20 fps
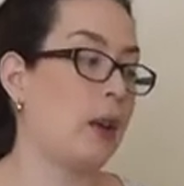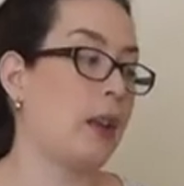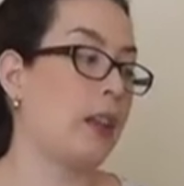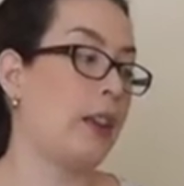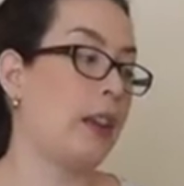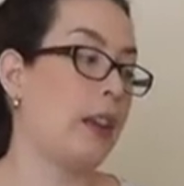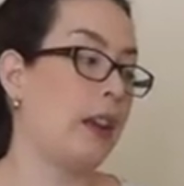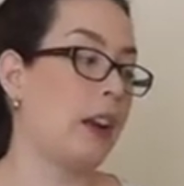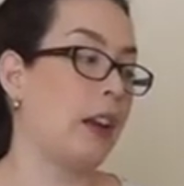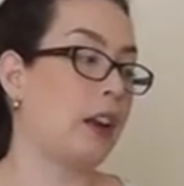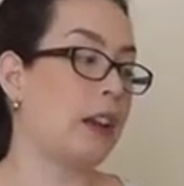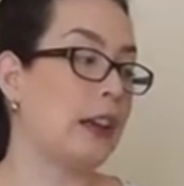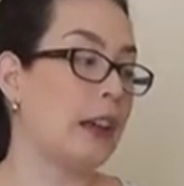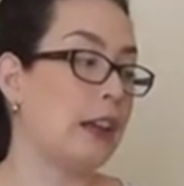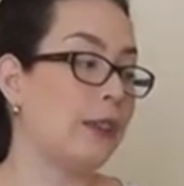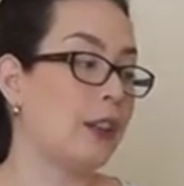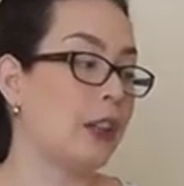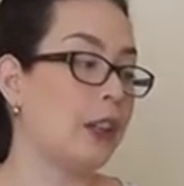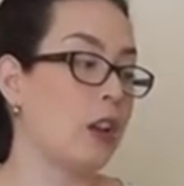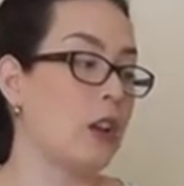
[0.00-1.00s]
they are
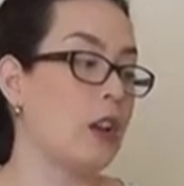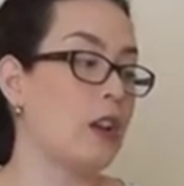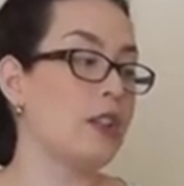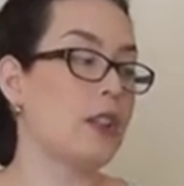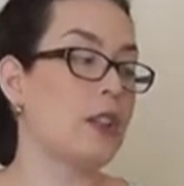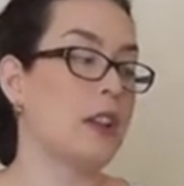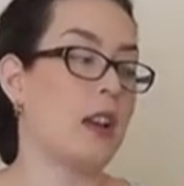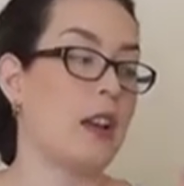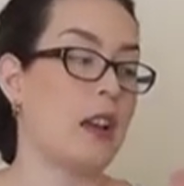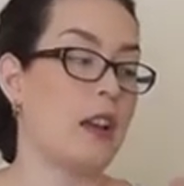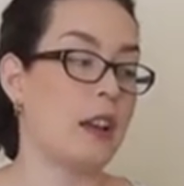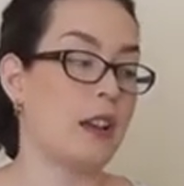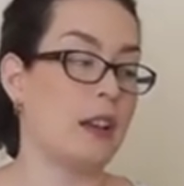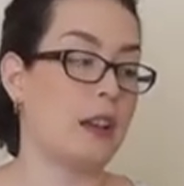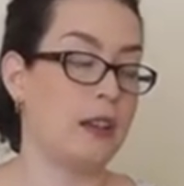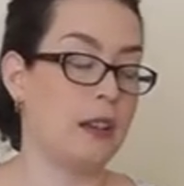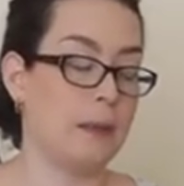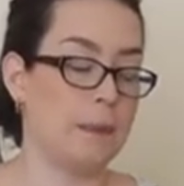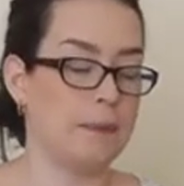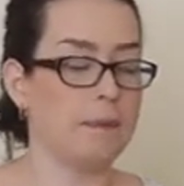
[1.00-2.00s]
giving us a
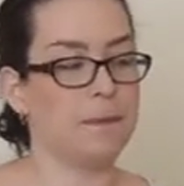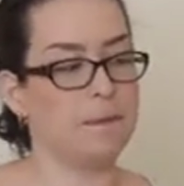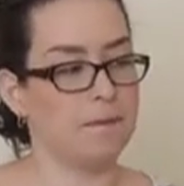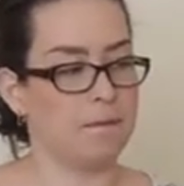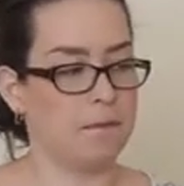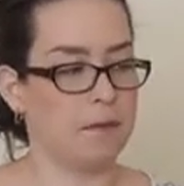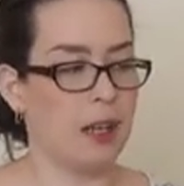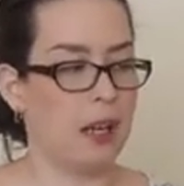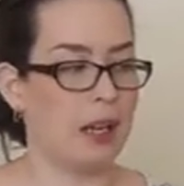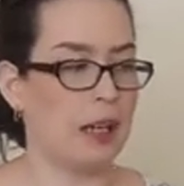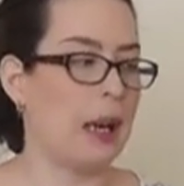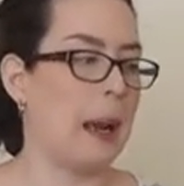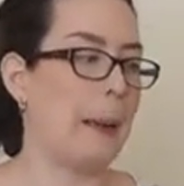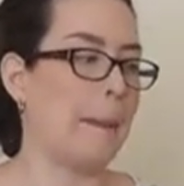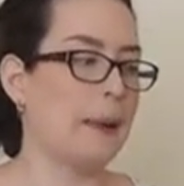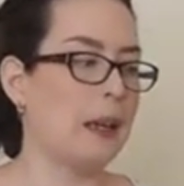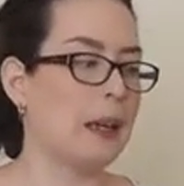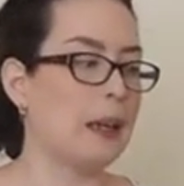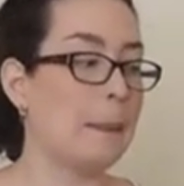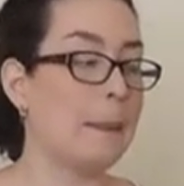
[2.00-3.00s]

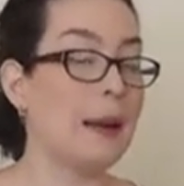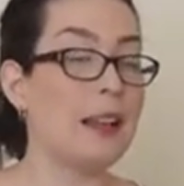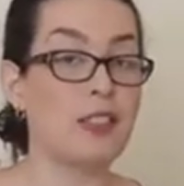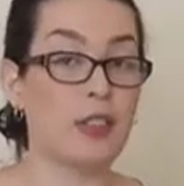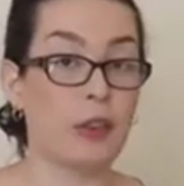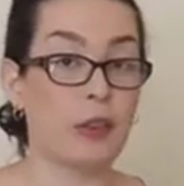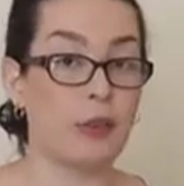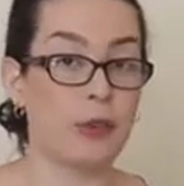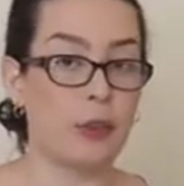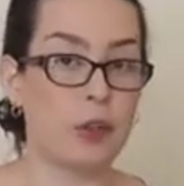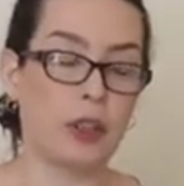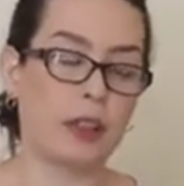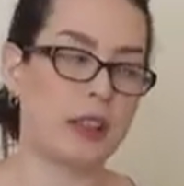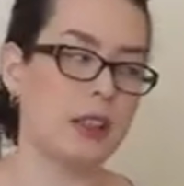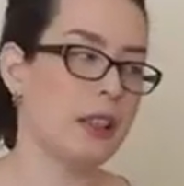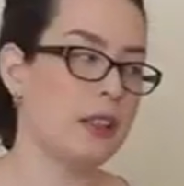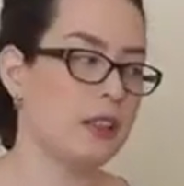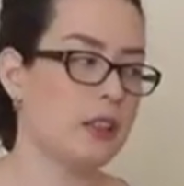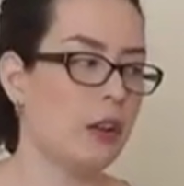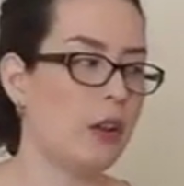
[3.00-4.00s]
dynamic mezzo
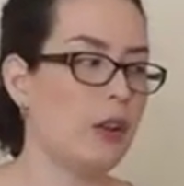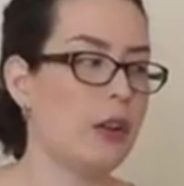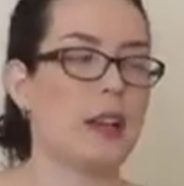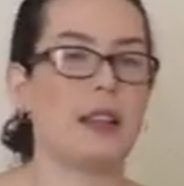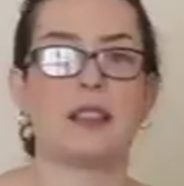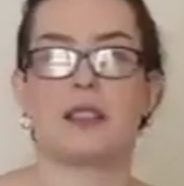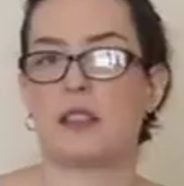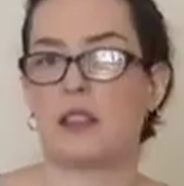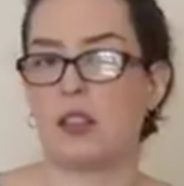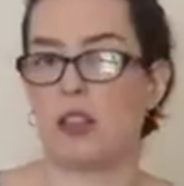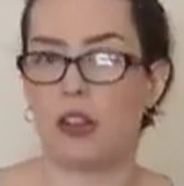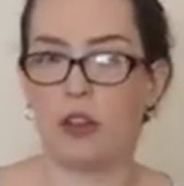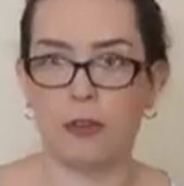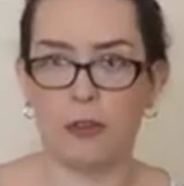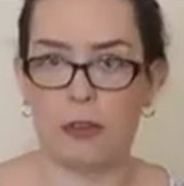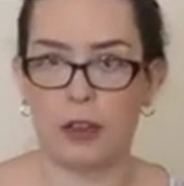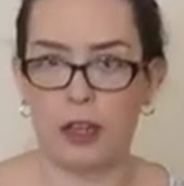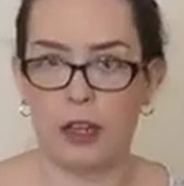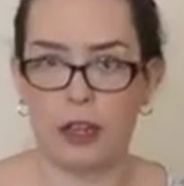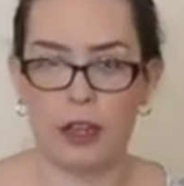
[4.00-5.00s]
forte, so it's not
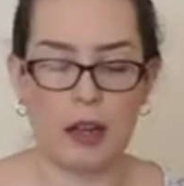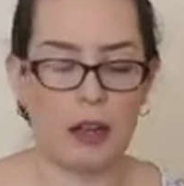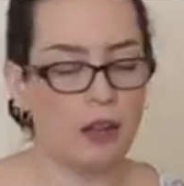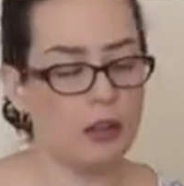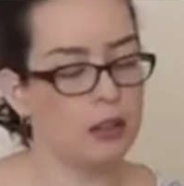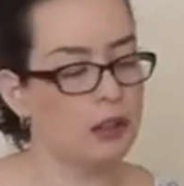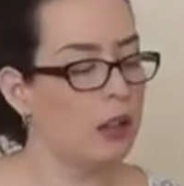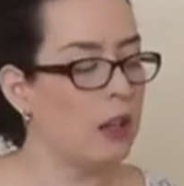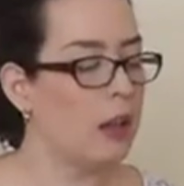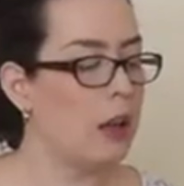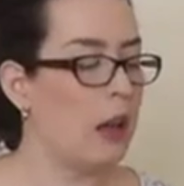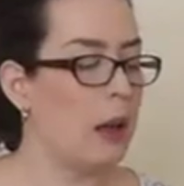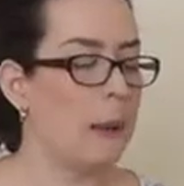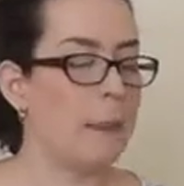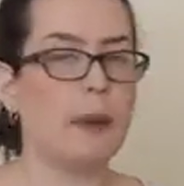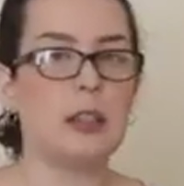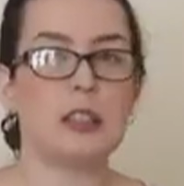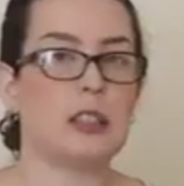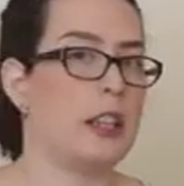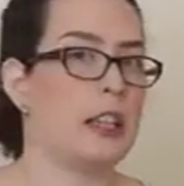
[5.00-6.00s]
very loud,
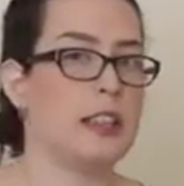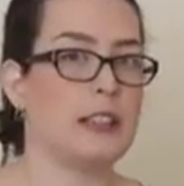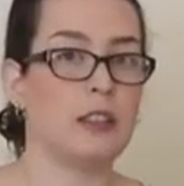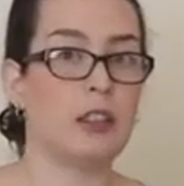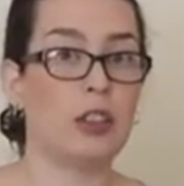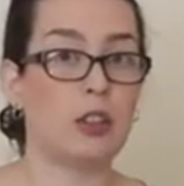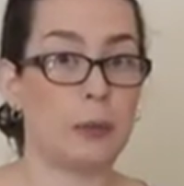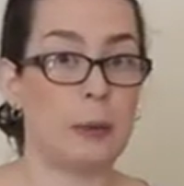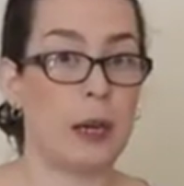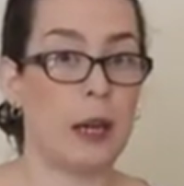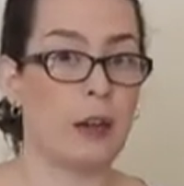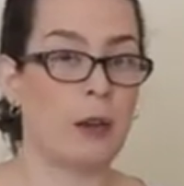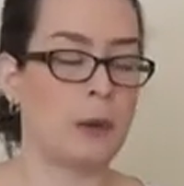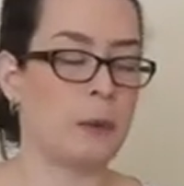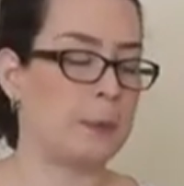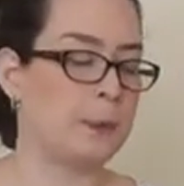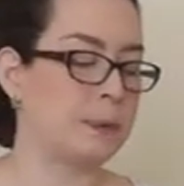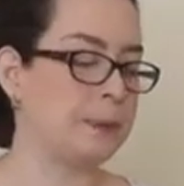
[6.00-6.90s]
but it's not piano.